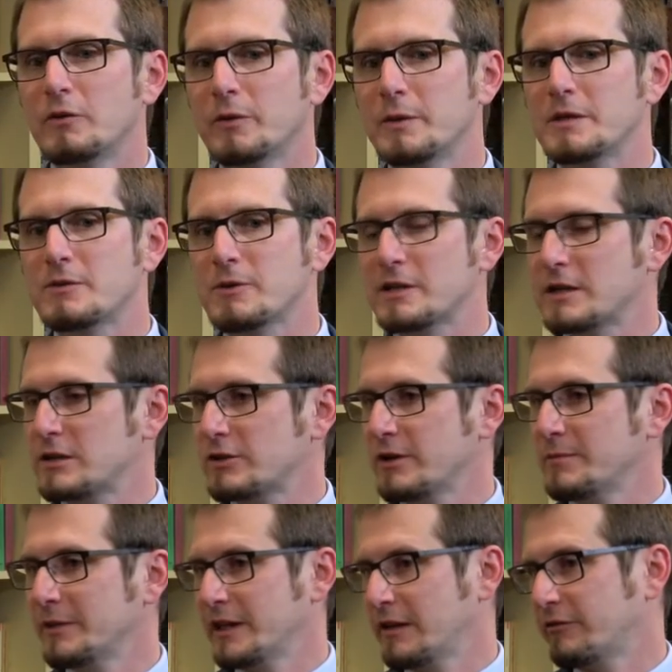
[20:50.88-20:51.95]
Rubens was
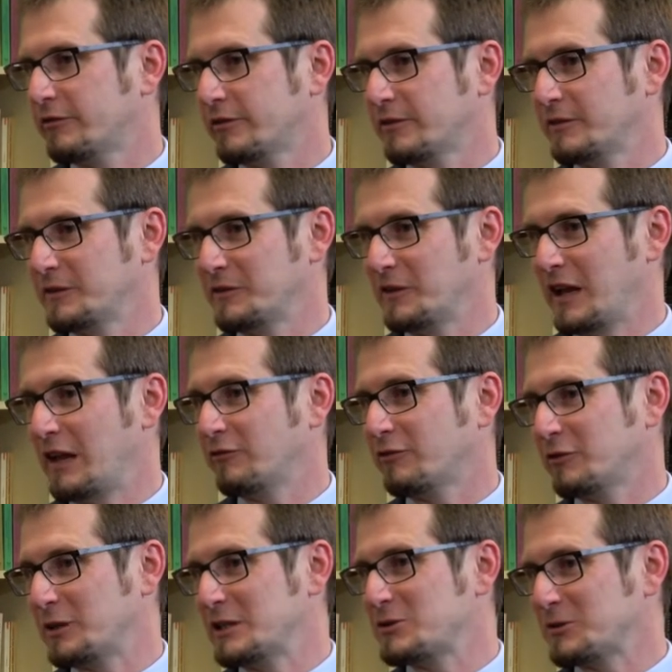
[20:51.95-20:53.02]
extremely
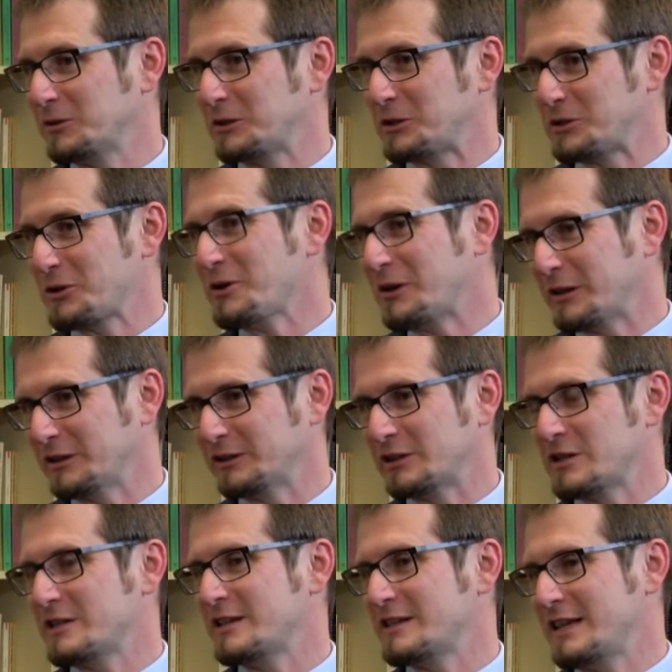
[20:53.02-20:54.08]
influential in turn,
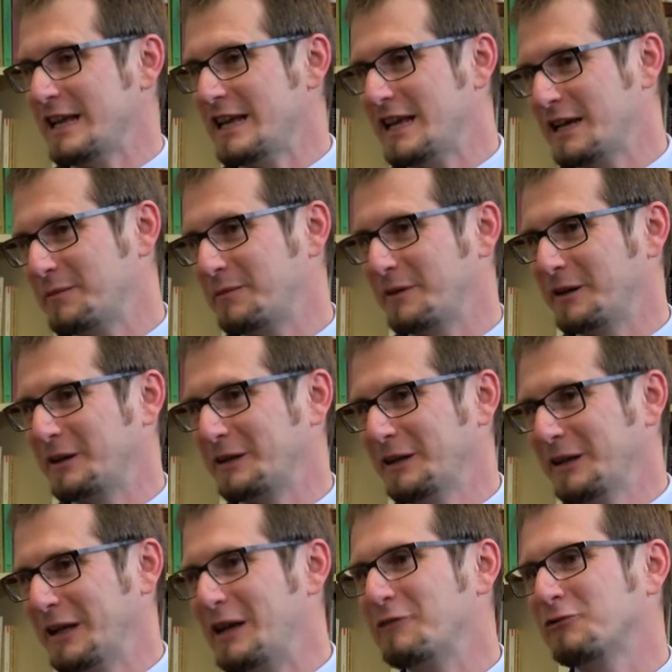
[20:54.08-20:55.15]
just as he had been
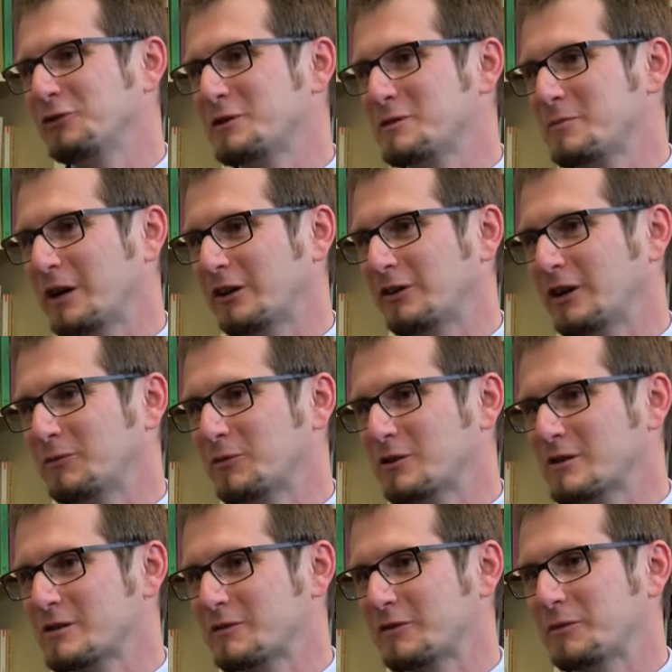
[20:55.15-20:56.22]
influenced by great
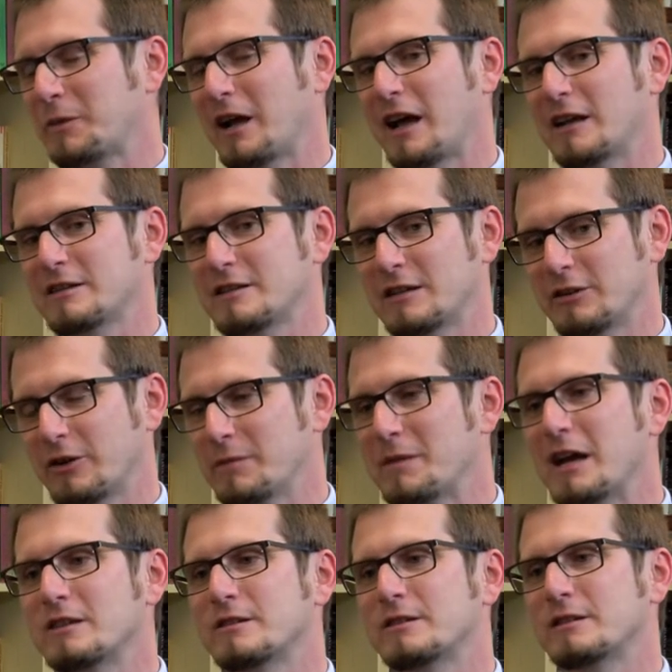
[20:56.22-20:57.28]
works of the past and great
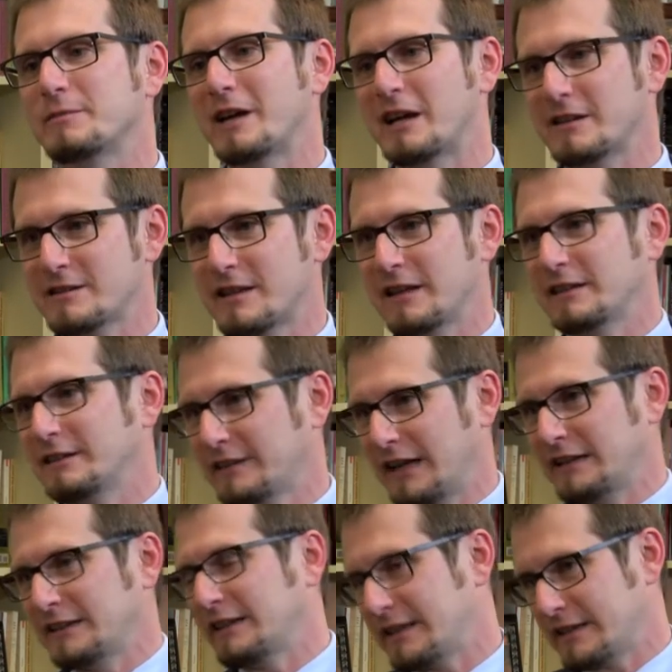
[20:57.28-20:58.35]
masters of the past.
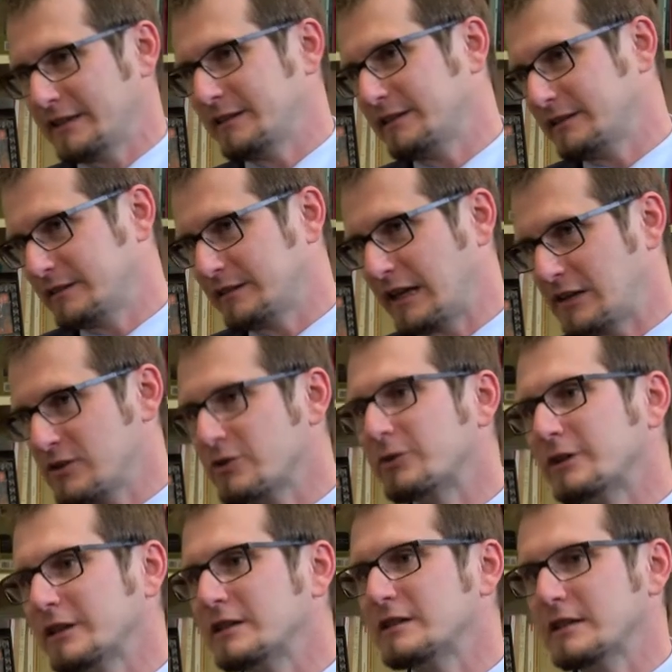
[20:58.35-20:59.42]
That
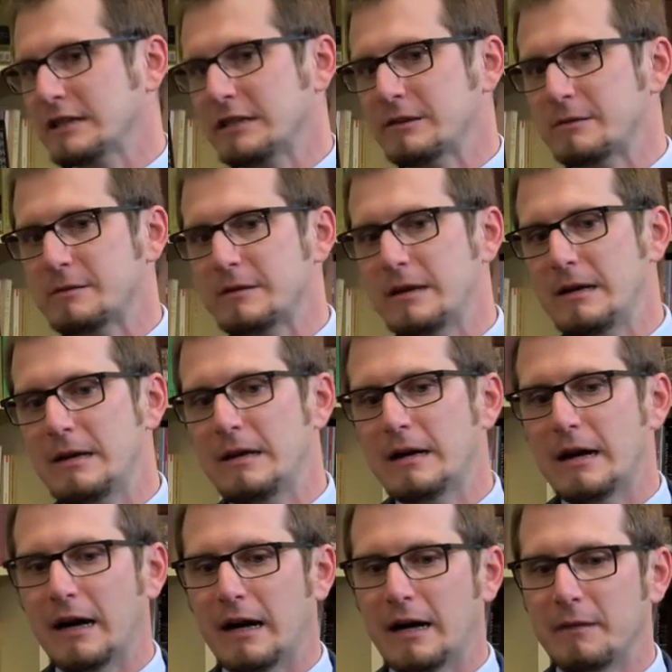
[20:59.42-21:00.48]
story continues.
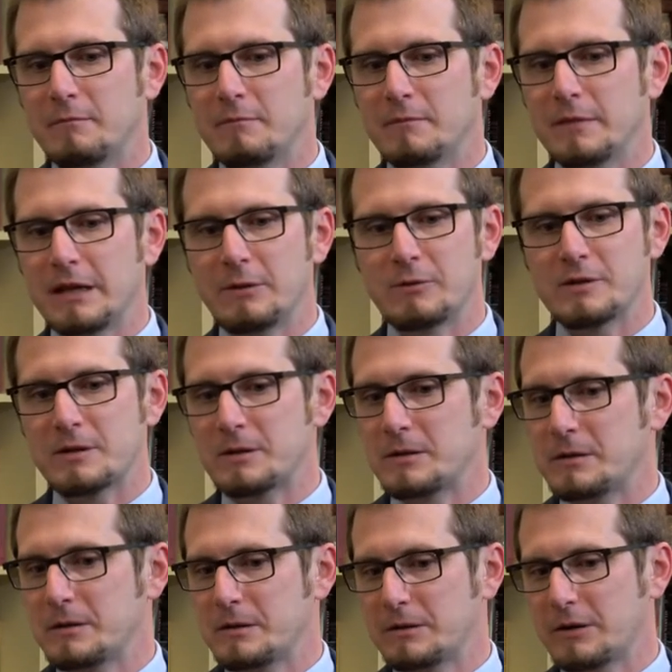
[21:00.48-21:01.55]
He was
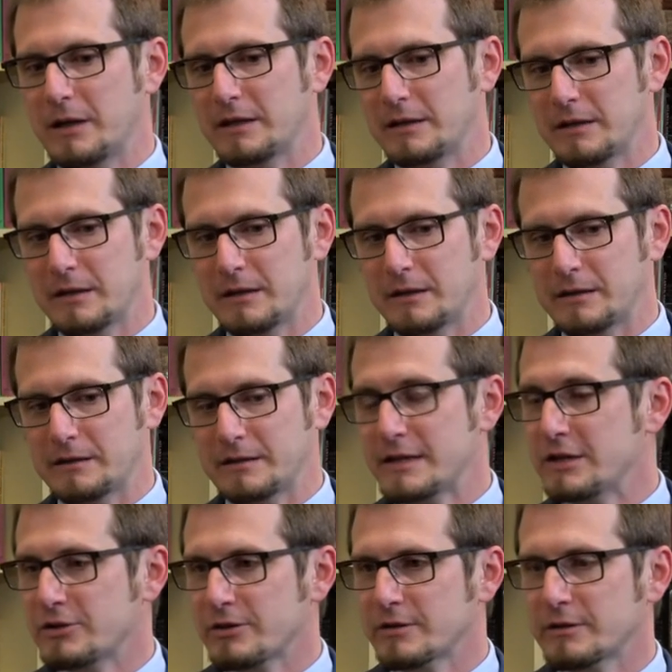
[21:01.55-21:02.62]
a great
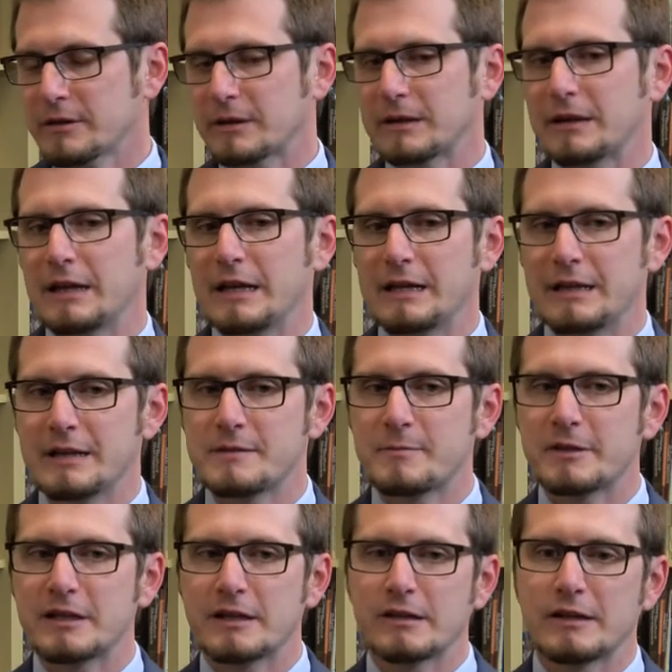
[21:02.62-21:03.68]
teacher, and in this
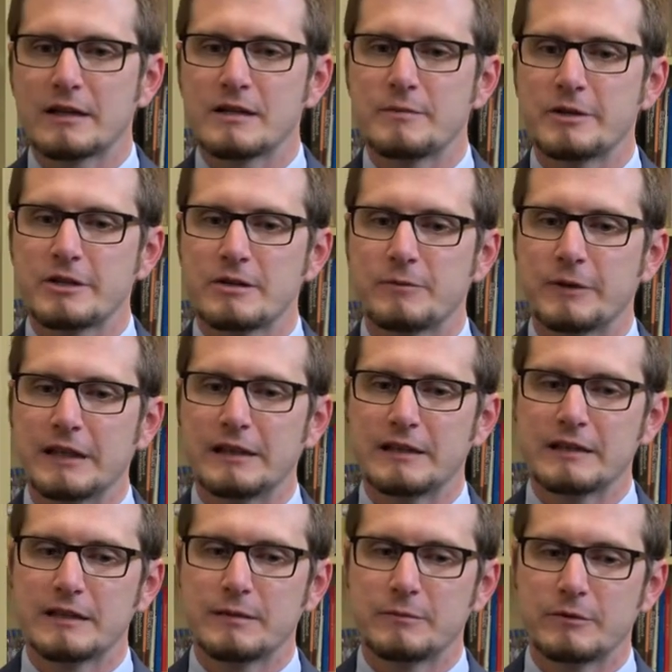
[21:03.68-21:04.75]
particular exhibition, we
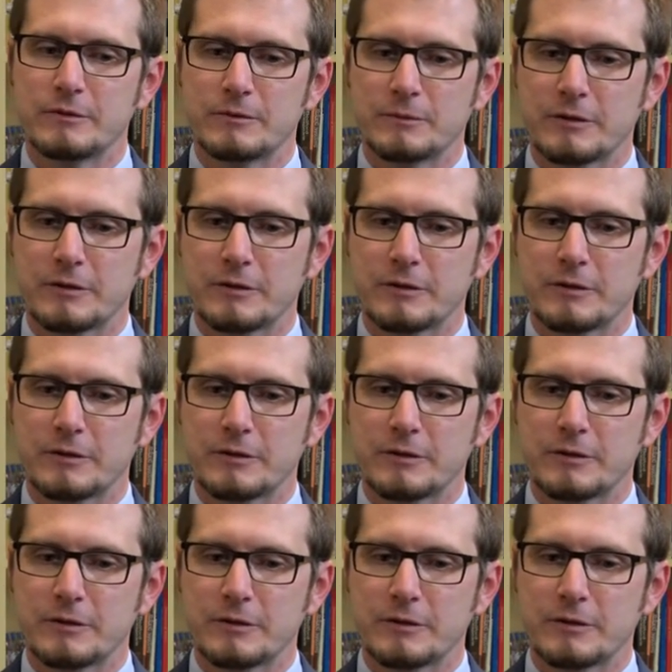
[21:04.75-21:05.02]
linked him to the